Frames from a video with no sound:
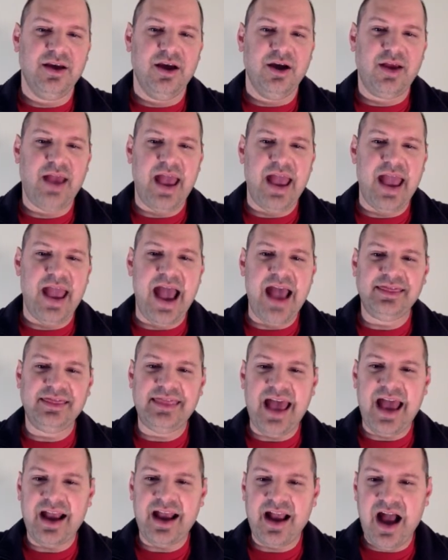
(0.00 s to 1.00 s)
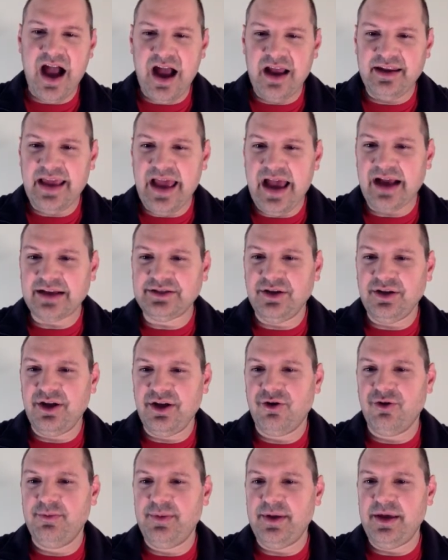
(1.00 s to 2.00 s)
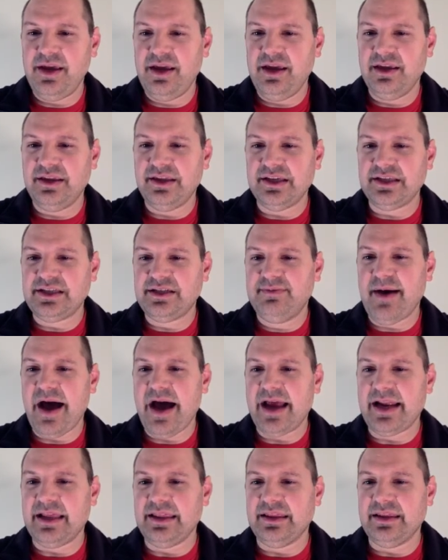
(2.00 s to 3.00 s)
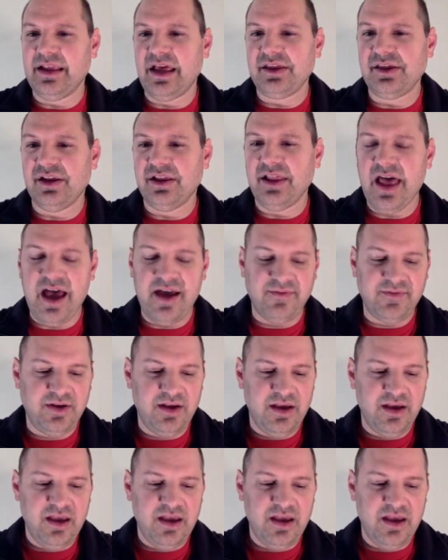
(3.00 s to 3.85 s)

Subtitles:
Okay, at that contact, so here would be in this spot on the left.